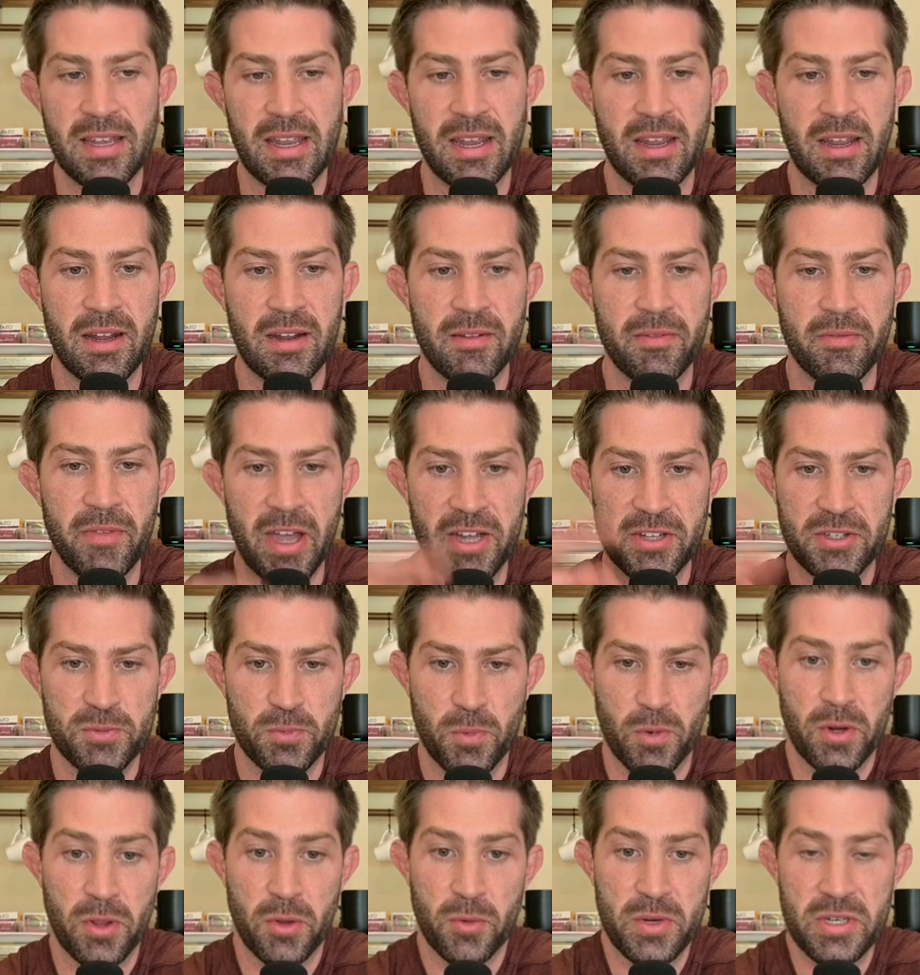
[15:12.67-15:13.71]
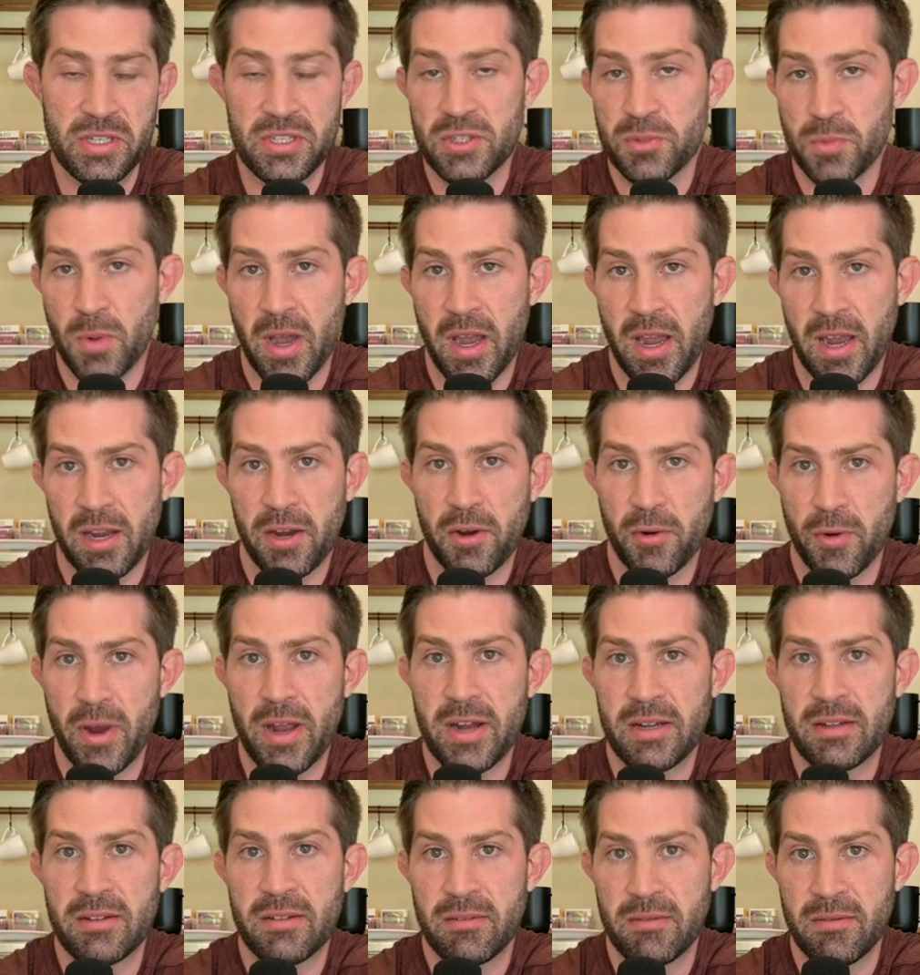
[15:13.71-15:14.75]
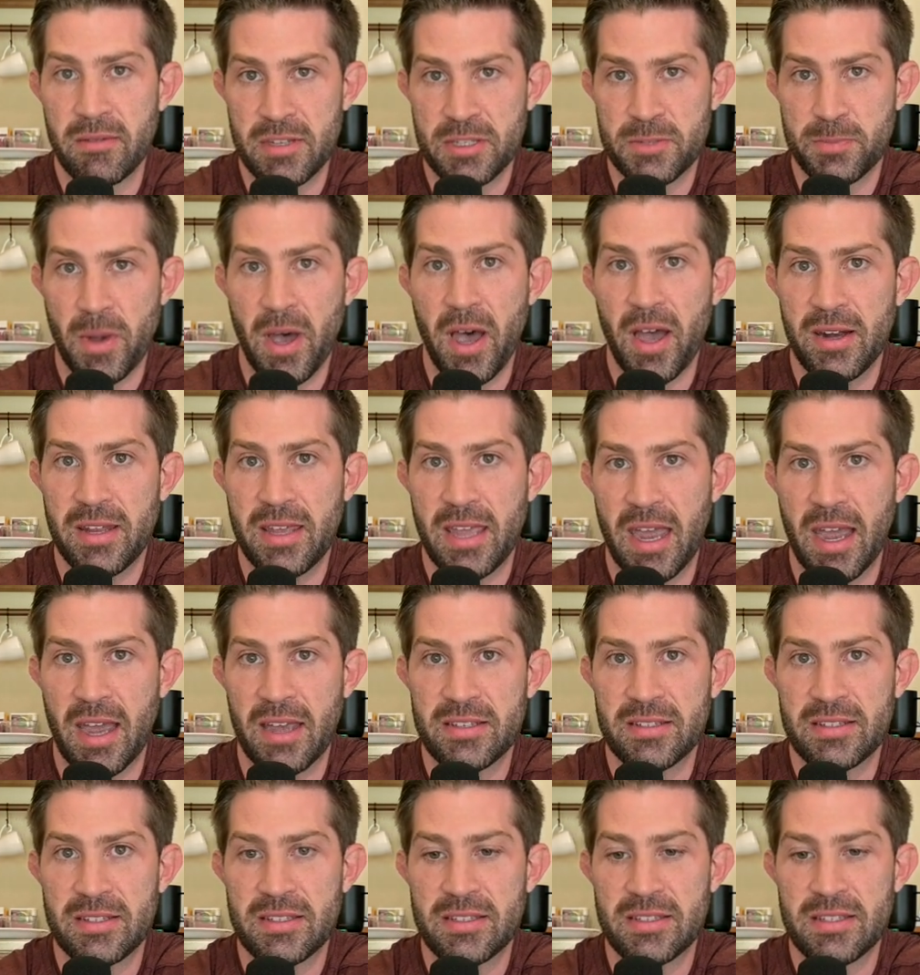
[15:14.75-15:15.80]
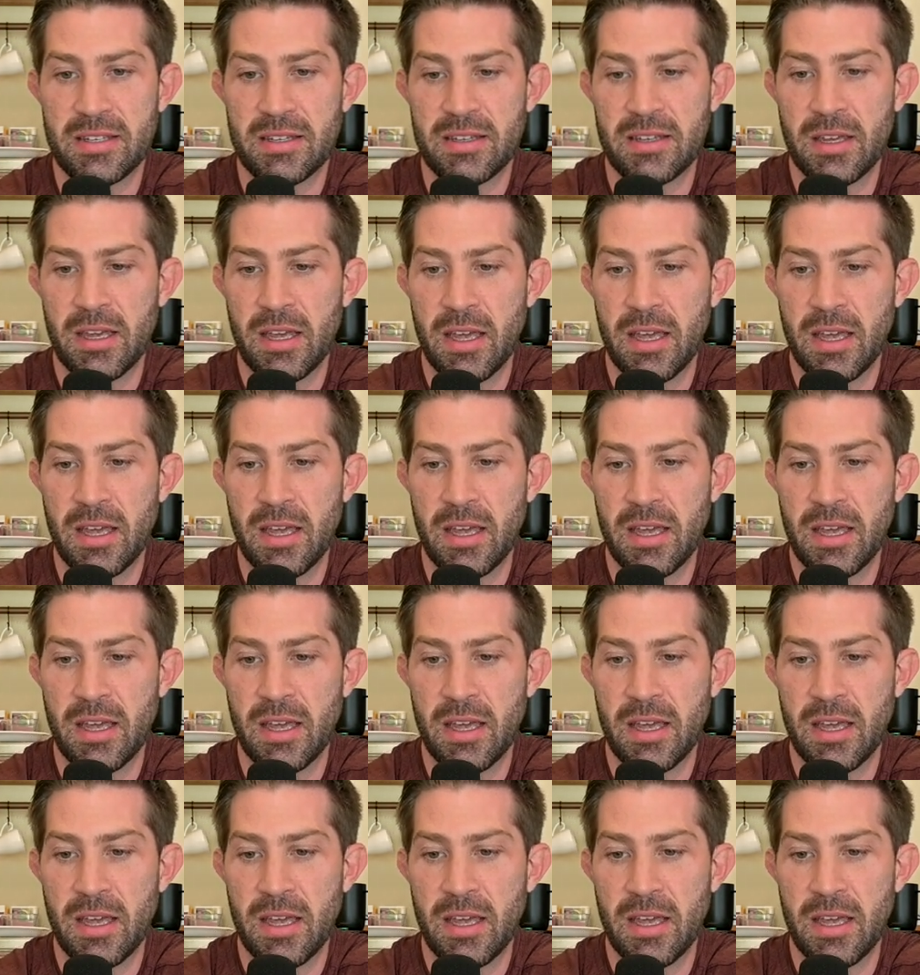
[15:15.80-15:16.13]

And that's one of the reasons why I created this podcast, is to